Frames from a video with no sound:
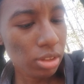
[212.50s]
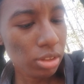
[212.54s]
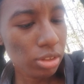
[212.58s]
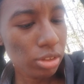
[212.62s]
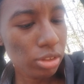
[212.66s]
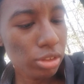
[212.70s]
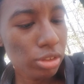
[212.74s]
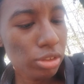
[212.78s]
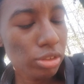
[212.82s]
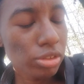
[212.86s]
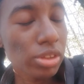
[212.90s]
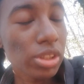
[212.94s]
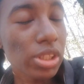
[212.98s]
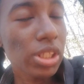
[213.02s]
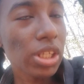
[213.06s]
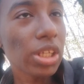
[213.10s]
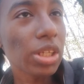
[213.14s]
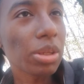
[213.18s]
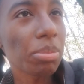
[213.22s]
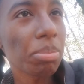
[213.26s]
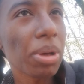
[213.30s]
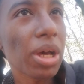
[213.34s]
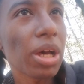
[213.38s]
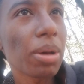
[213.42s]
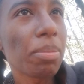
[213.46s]
Do you think
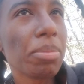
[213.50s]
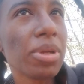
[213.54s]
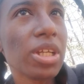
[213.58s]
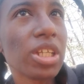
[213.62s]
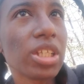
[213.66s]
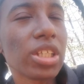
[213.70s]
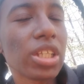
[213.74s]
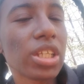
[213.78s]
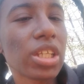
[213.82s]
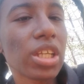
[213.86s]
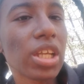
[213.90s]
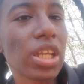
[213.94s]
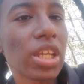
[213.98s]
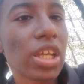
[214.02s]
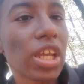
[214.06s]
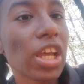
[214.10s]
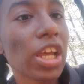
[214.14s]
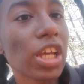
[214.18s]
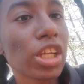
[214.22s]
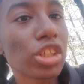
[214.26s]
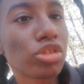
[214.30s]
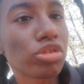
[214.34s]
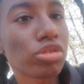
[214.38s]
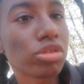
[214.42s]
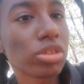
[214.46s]
about being an
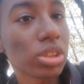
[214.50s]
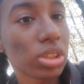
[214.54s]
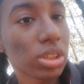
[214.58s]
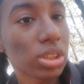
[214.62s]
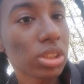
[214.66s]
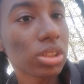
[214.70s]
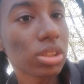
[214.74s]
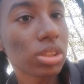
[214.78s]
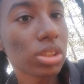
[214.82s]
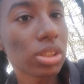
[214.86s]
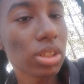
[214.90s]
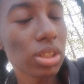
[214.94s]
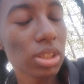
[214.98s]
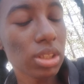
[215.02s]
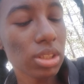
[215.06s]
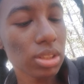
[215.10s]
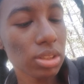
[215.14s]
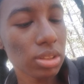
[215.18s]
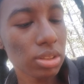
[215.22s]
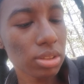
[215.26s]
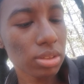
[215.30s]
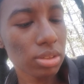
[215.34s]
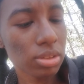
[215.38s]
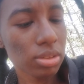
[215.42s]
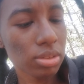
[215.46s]
actress? Yes.
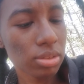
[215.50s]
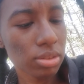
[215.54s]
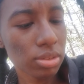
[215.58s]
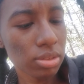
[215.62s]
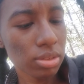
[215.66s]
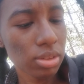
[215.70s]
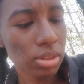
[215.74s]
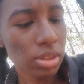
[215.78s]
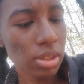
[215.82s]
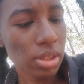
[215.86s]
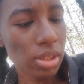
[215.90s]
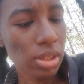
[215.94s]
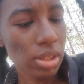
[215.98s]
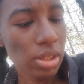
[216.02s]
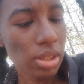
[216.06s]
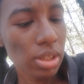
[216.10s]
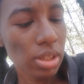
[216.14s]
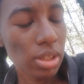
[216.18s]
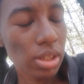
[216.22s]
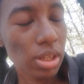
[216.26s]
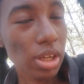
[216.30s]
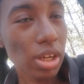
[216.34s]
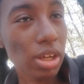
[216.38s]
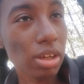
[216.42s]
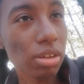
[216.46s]

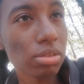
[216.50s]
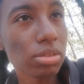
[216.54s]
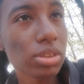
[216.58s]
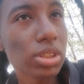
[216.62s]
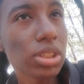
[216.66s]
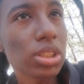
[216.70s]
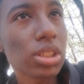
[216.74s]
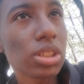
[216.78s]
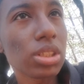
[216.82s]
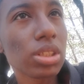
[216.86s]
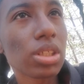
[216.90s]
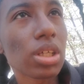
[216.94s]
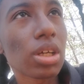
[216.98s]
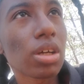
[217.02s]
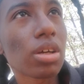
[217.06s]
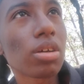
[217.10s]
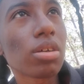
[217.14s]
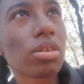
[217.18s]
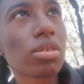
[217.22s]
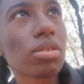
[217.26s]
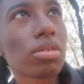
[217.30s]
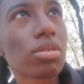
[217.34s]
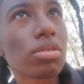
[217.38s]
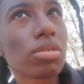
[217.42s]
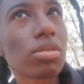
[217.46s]
I'll tell
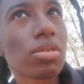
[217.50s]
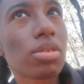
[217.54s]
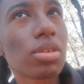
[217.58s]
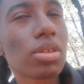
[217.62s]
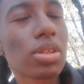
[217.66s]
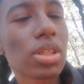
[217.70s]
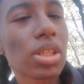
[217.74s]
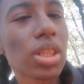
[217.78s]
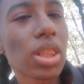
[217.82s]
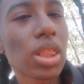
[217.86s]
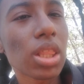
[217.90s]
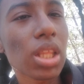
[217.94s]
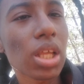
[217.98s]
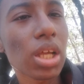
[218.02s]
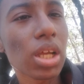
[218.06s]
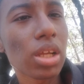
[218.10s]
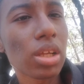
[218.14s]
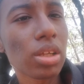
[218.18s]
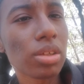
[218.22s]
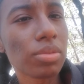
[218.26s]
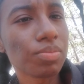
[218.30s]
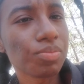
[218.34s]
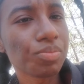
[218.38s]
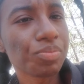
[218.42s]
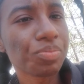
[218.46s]
y'all, like,